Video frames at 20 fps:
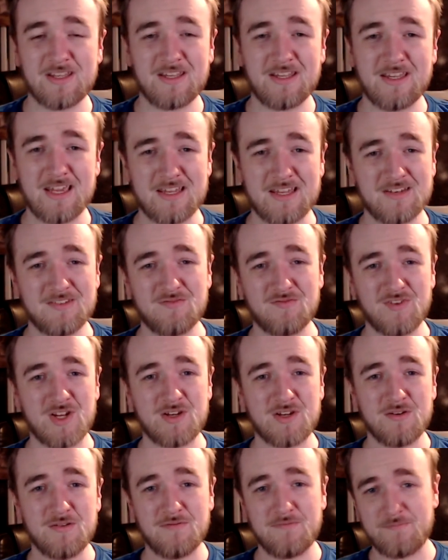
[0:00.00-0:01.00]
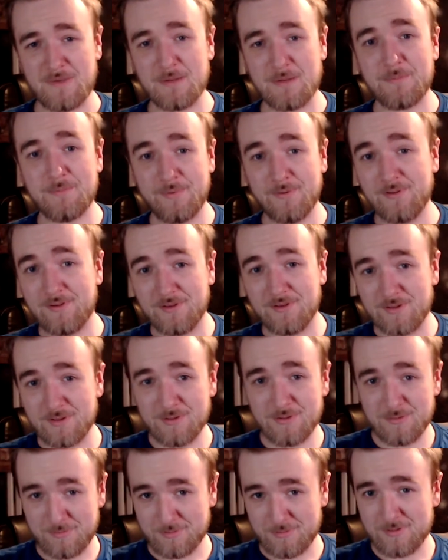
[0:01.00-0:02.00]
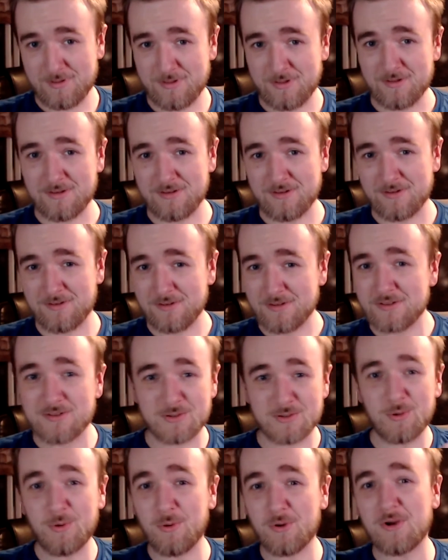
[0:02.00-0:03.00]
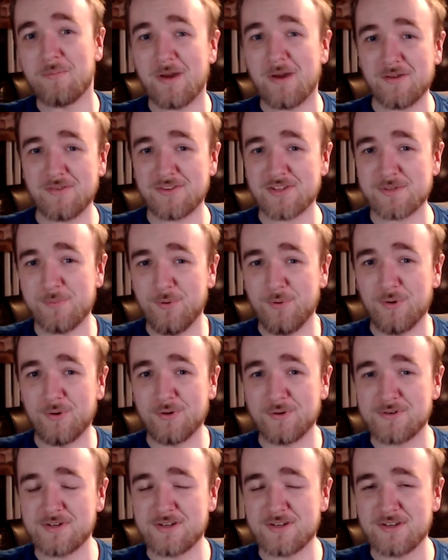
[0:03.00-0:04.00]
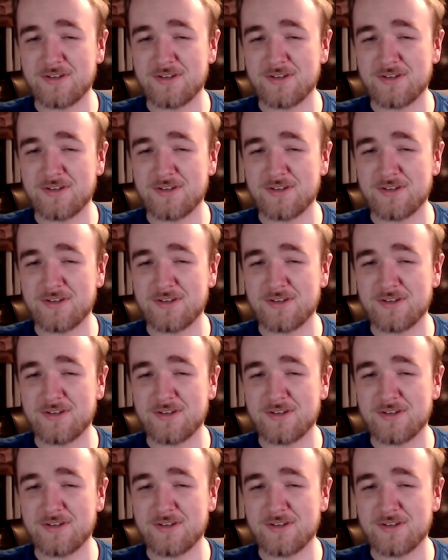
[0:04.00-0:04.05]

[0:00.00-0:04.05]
get rid of people who talk about the sport.